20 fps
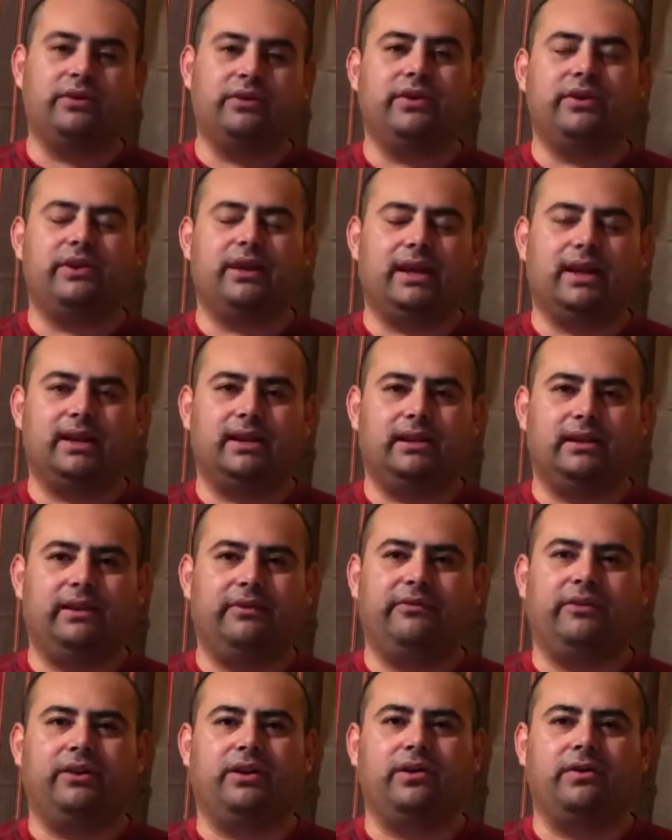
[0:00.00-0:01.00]
hear like a
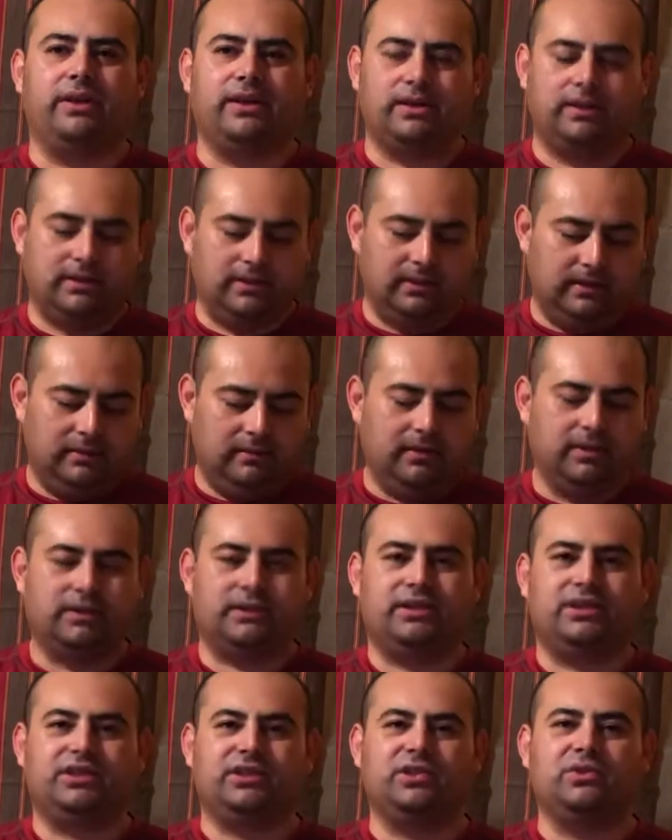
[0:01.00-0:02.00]
different noise
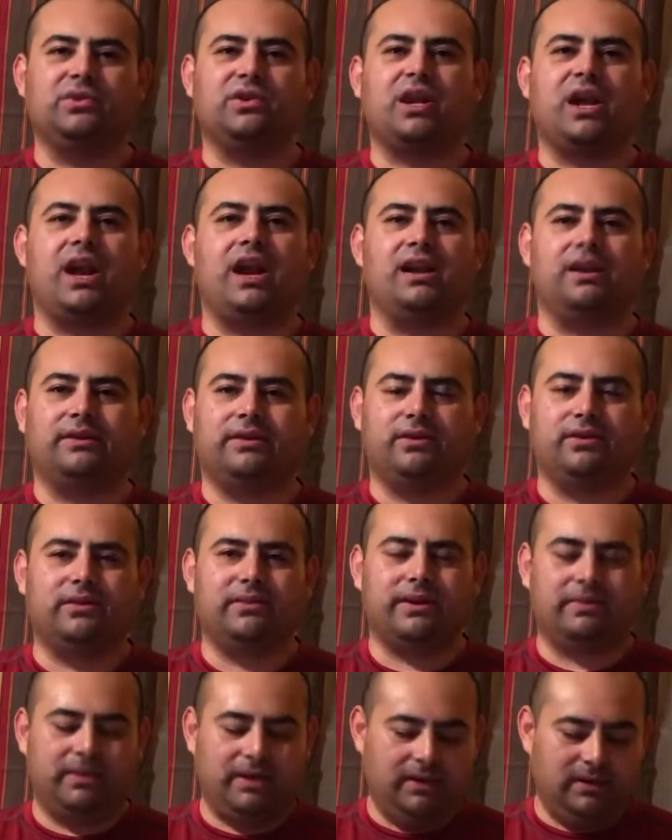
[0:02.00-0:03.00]
because it's too clogged. You know
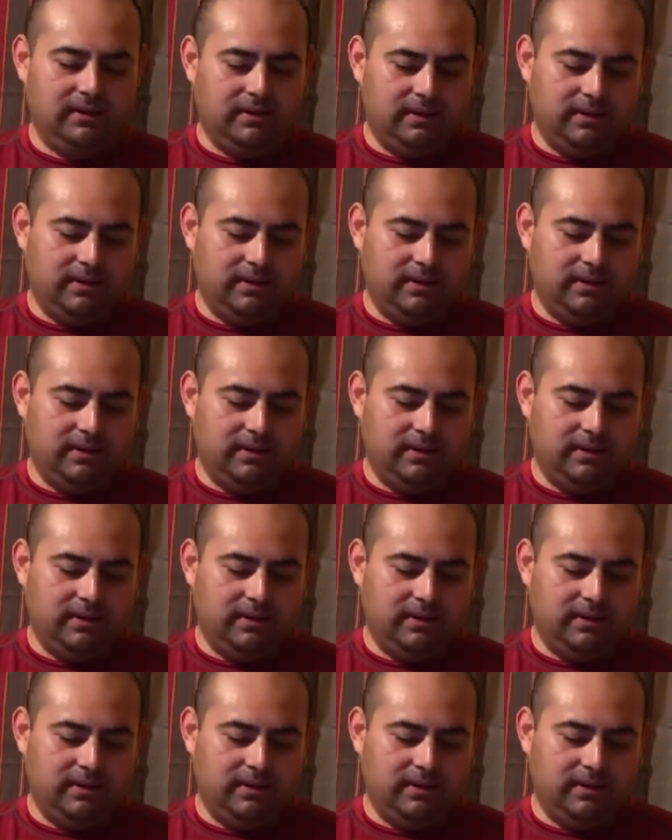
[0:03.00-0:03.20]
what I mean?